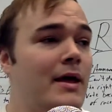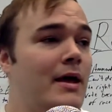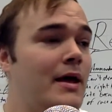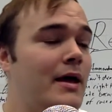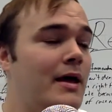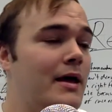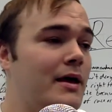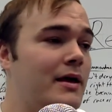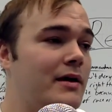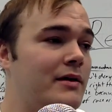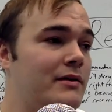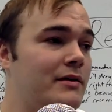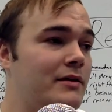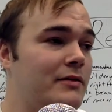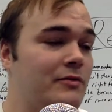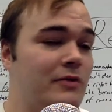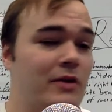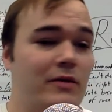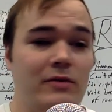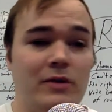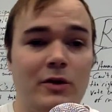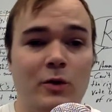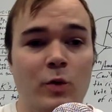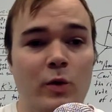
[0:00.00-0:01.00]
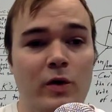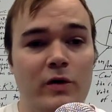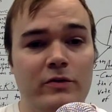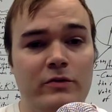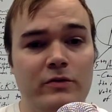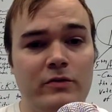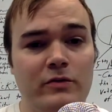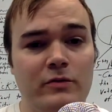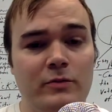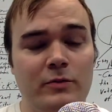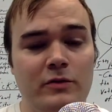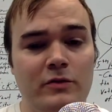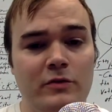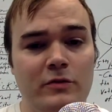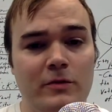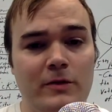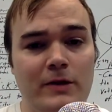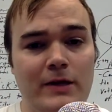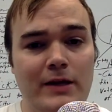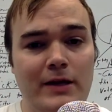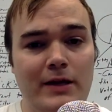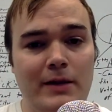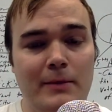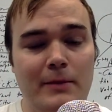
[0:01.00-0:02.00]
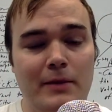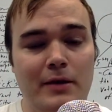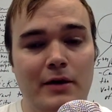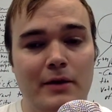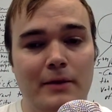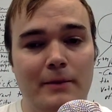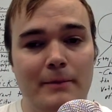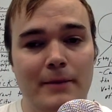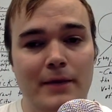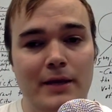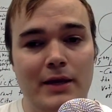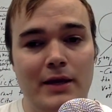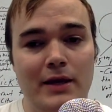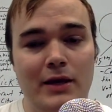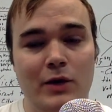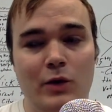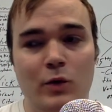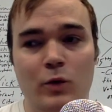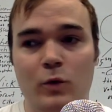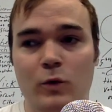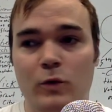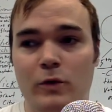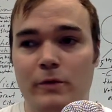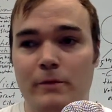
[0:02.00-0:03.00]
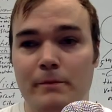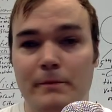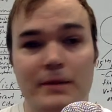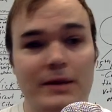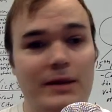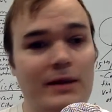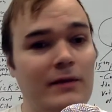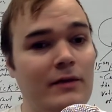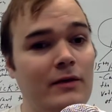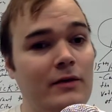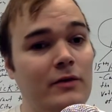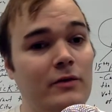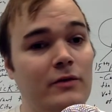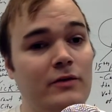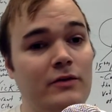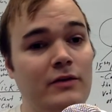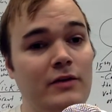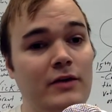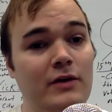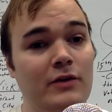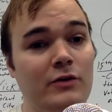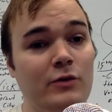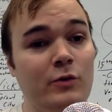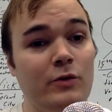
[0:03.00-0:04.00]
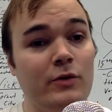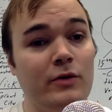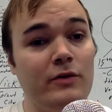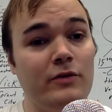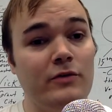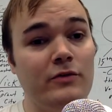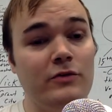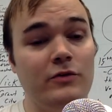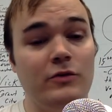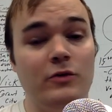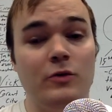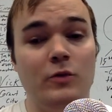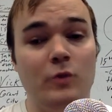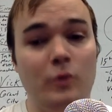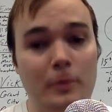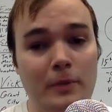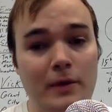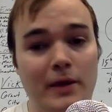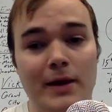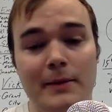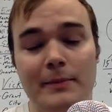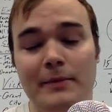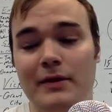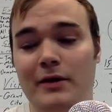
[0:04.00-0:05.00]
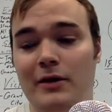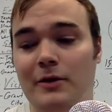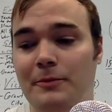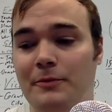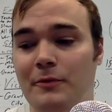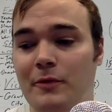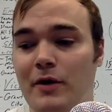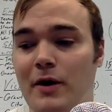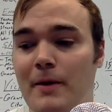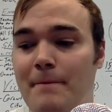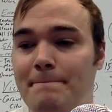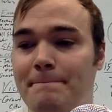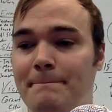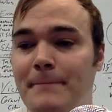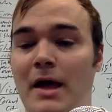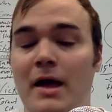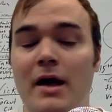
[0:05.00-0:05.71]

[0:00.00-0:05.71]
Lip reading: And if you have any questions, be sure to email me or any of the other TAs or Dr. Stoll. We'll be happy to help you out.